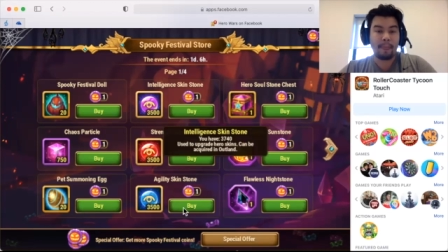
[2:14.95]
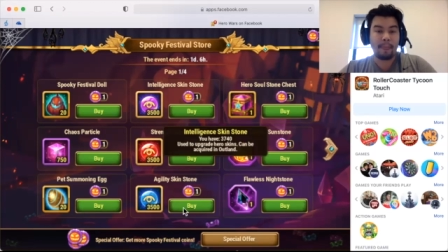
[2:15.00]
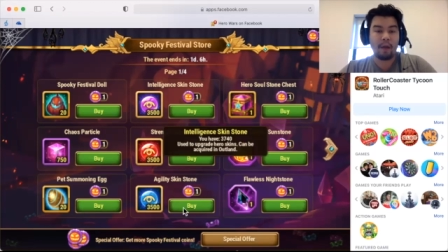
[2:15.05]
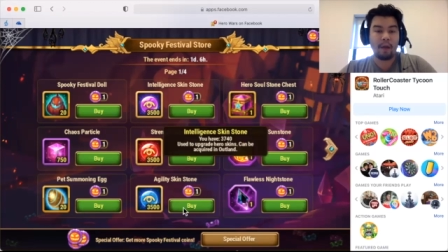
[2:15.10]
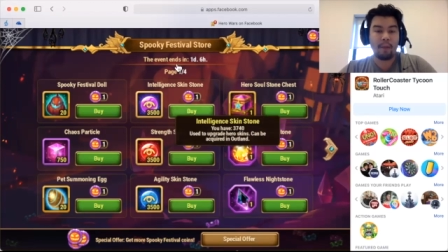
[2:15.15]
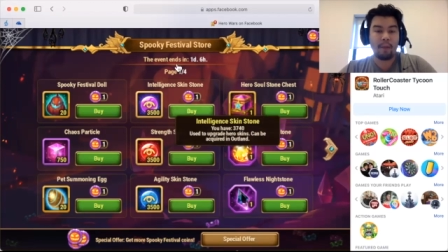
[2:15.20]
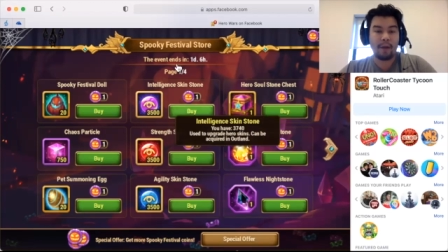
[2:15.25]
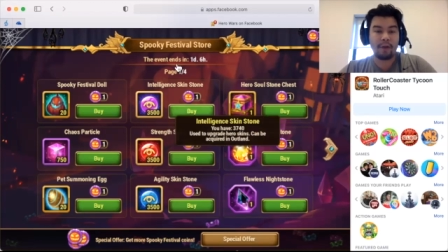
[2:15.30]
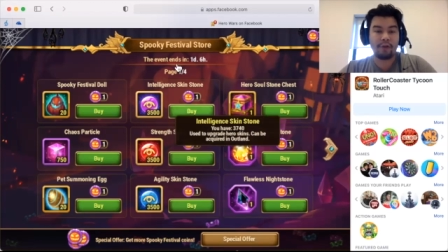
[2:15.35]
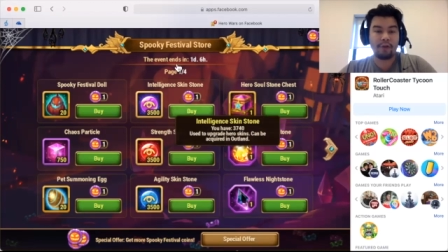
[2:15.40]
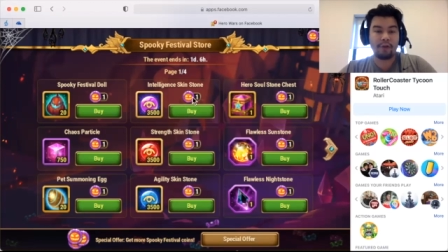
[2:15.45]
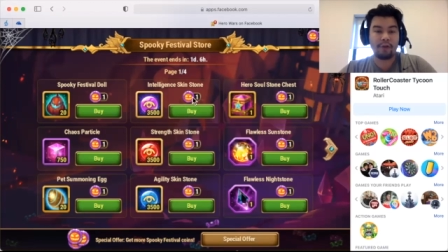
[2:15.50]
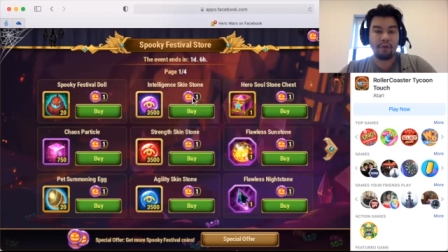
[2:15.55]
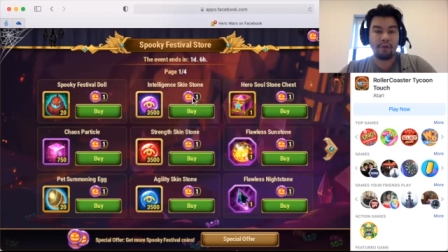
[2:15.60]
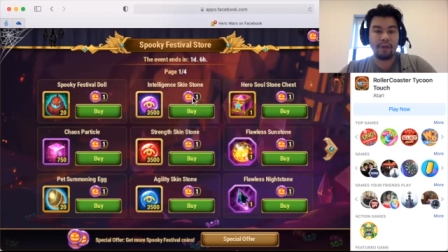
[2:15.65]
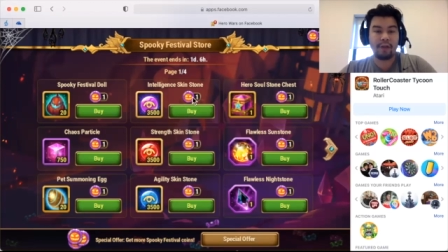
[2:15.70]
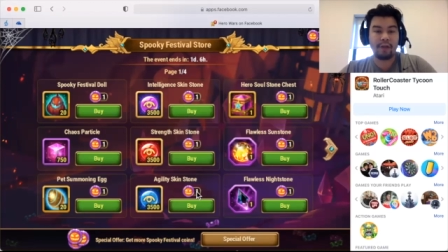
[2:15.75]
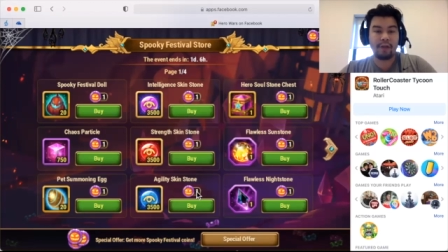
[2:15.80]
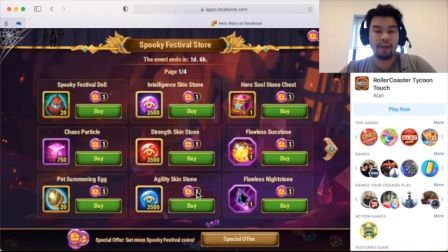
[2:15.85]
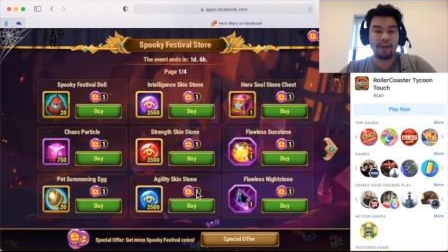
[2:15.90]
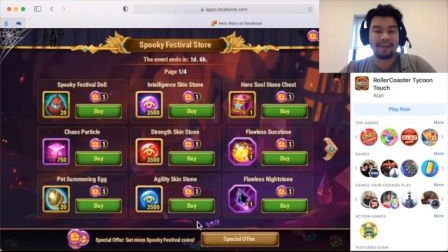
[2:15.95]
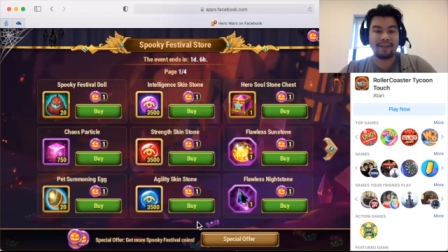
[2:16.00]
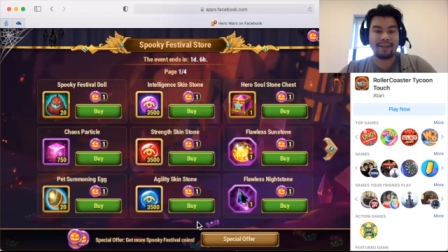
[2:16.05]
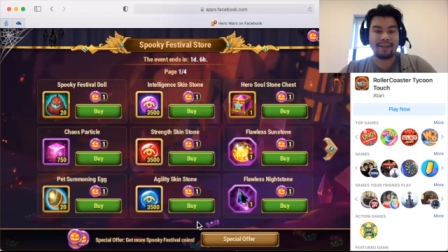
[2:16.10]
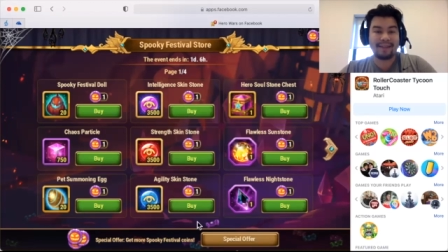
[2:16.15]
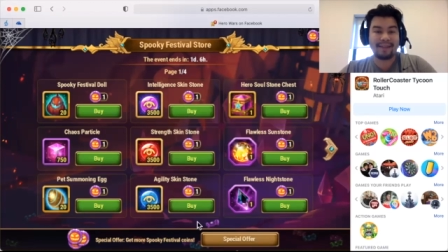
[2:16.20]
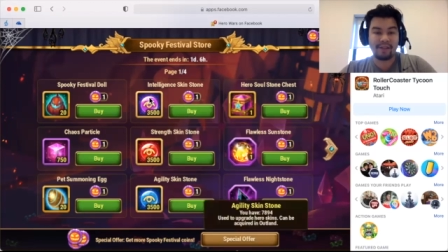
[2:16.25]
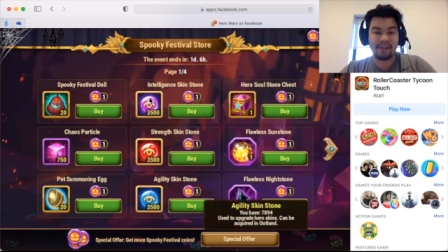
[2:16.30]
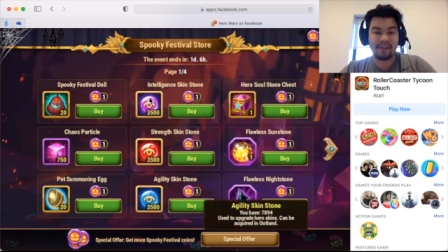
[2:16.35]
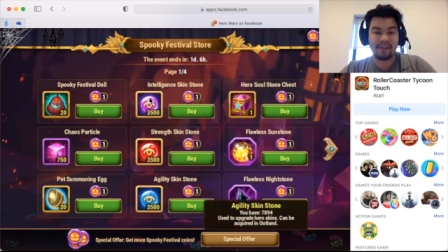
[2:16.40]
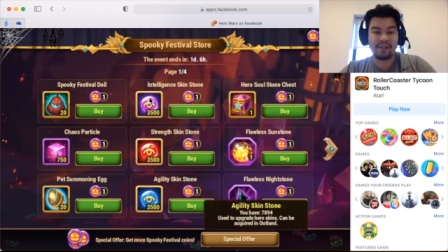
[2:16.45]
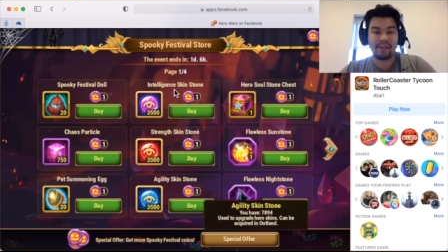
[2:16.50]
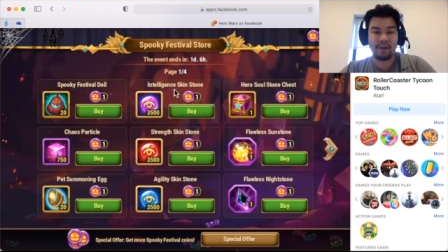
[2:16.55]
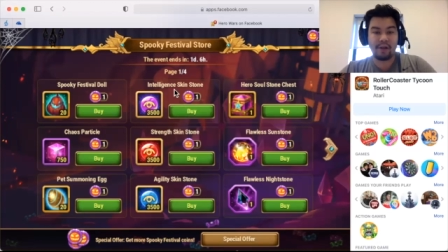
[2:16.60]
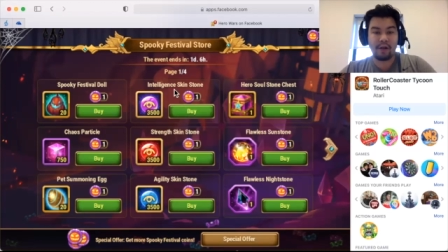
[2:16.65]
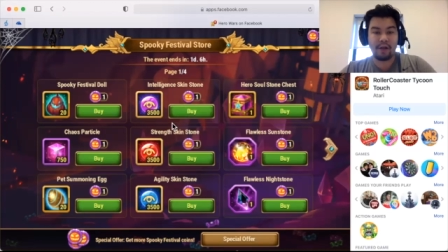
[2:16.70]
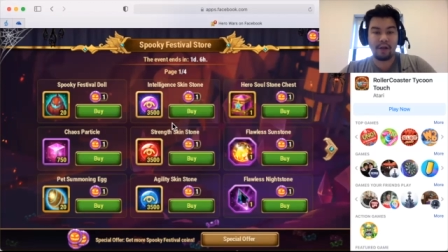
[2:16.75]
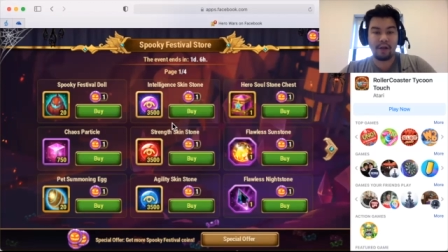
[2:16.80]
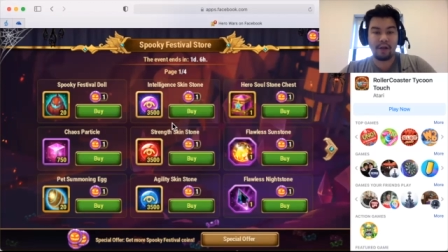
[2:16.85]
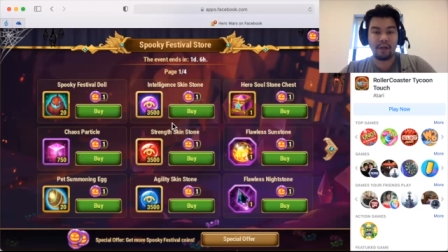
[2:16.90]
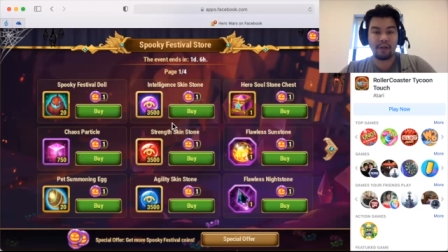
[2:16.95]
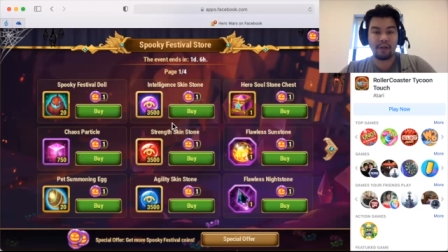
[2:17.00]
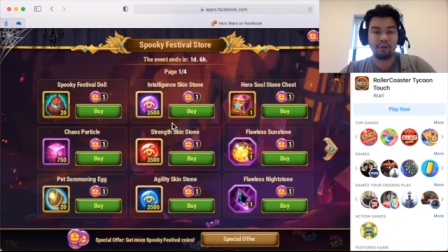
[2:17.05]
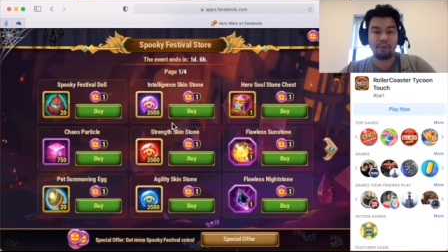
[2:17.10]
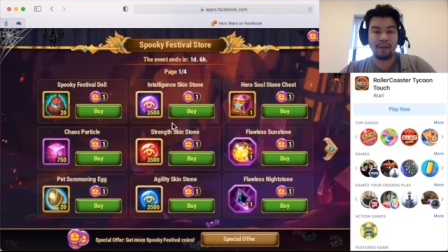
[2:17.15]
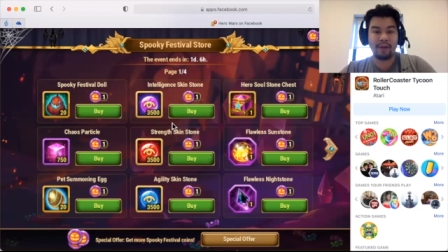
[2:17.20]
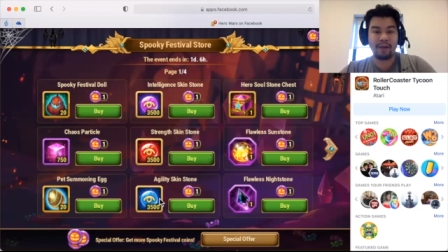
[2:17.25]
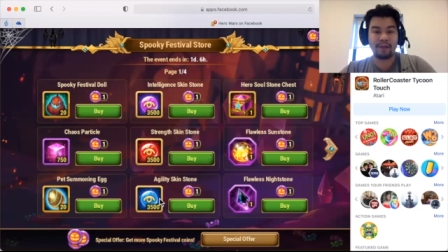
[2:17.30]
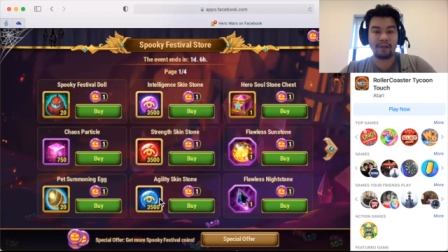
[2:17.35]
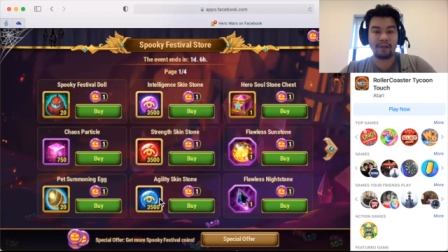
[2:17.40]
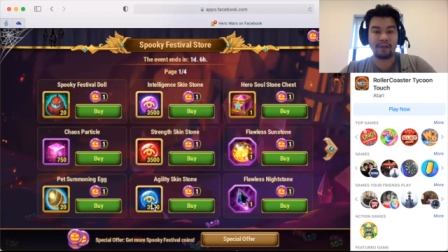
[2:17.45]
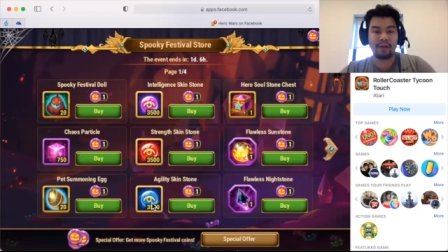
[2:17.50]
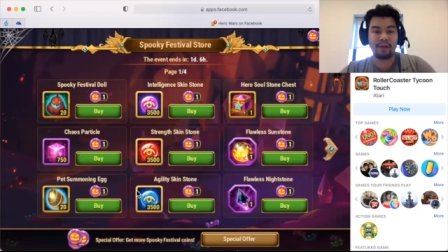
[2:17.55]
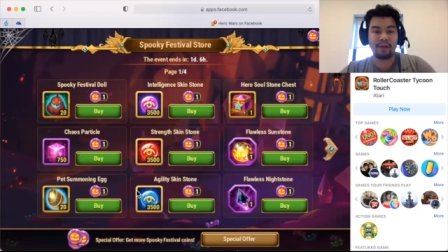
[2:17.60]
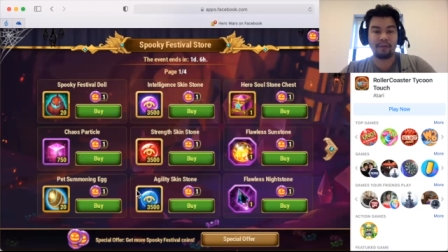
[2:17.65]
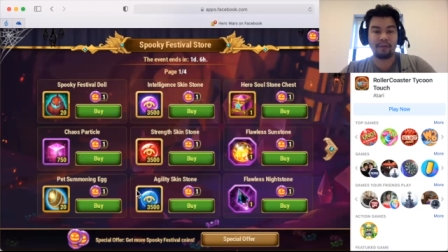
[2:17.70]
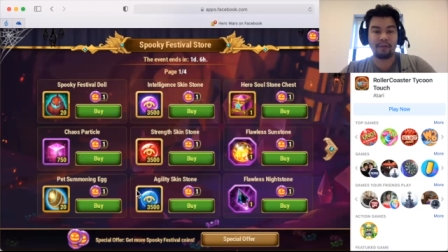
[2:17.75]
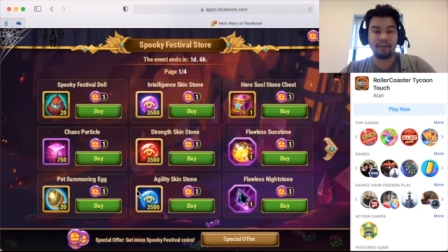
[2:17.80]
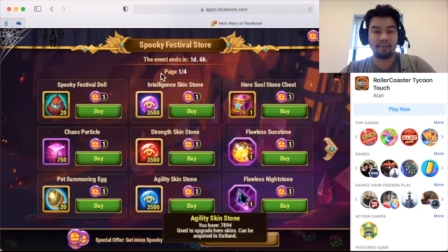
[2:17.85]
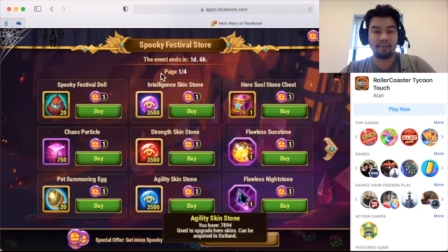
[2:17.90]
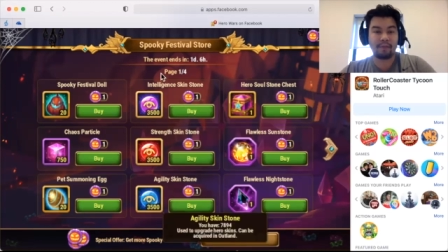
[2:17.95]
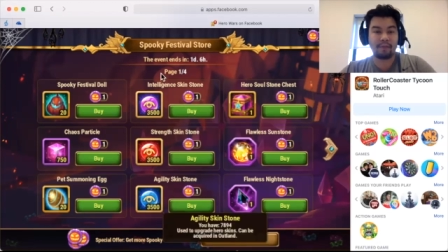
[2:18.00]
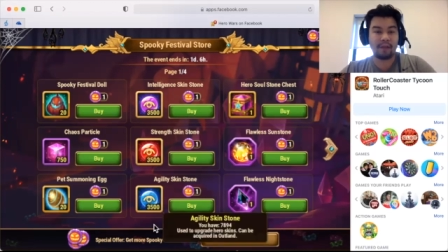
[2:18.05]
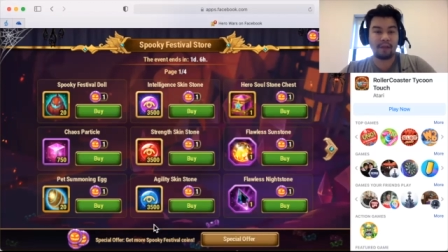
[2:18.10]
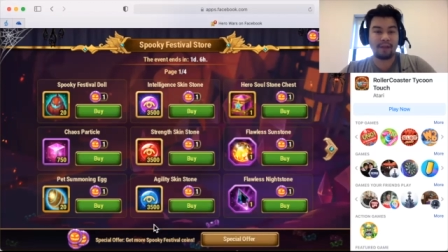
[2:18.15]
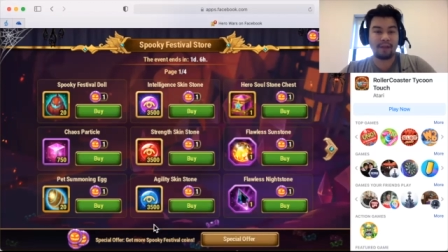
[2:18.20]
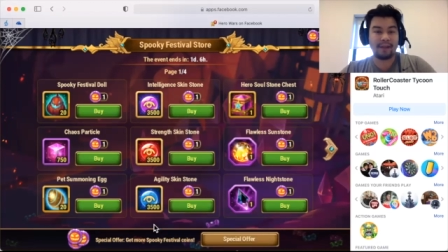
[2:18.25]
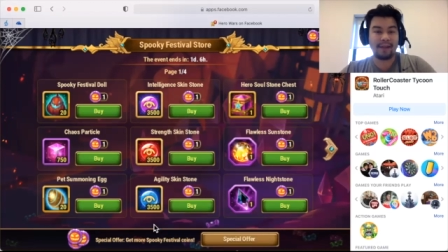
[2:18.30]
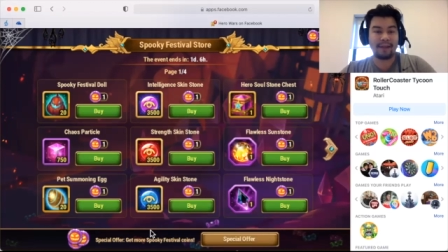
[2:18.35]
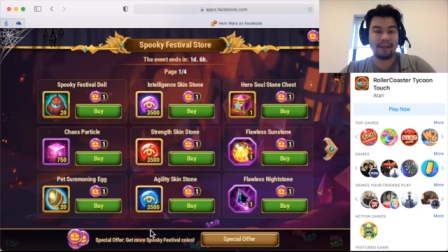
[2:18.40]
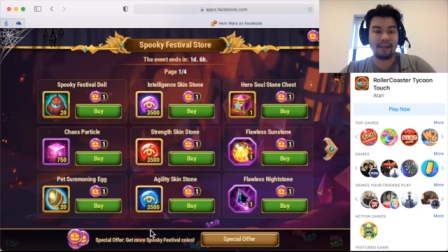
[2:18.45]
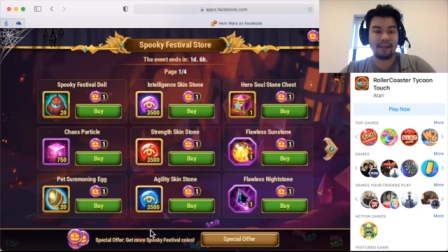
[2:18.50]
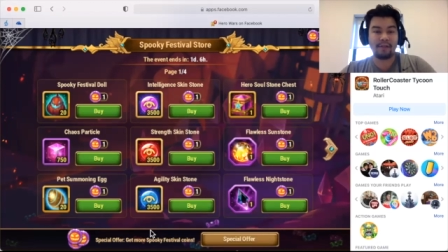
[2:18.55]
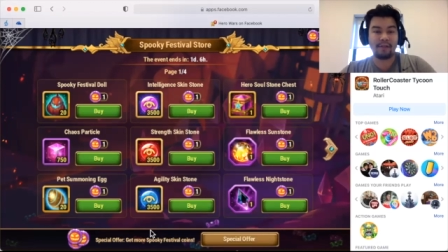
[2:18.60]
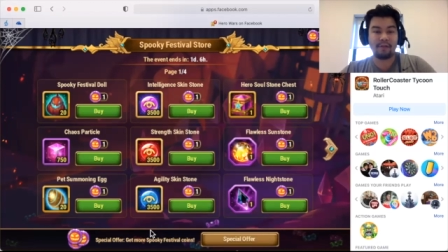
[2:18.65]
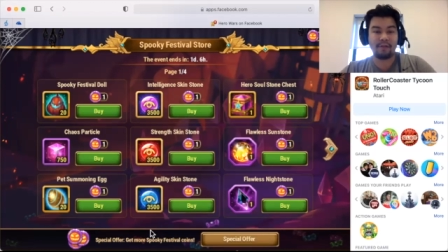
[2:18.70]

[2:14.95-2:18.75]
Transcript: Um, I don't think it's necessary to basically get these